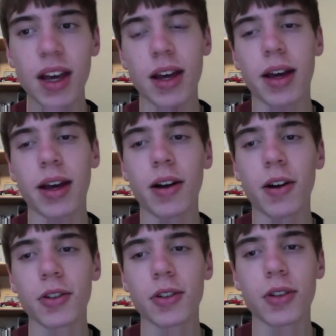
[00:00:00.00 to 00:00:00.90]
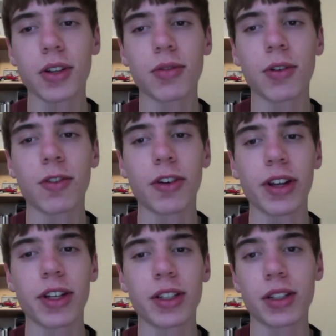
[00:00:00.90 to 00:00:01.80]
And also, this rover
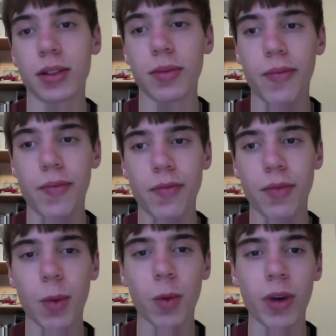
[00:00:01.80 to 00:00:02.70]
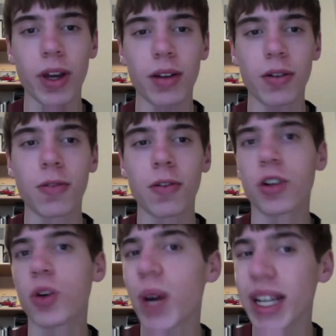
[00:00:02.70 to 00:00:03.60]
is probably over
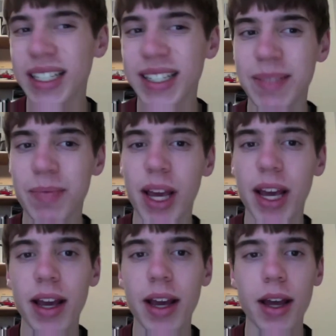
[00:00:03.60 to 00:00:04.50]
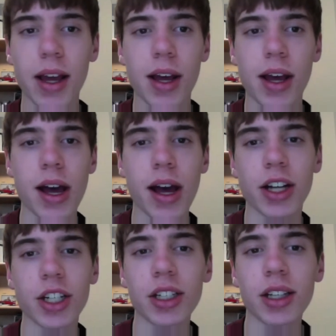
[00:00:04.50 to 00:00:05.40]
twice as big,
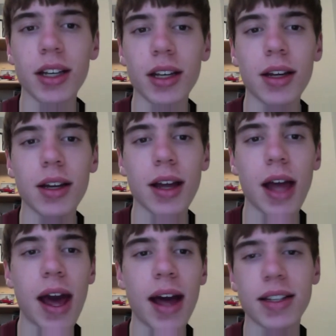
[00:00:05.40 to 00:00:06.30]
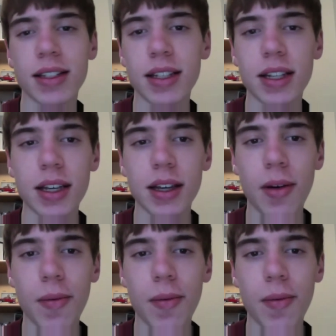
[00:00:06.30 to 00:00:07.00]
actually, as the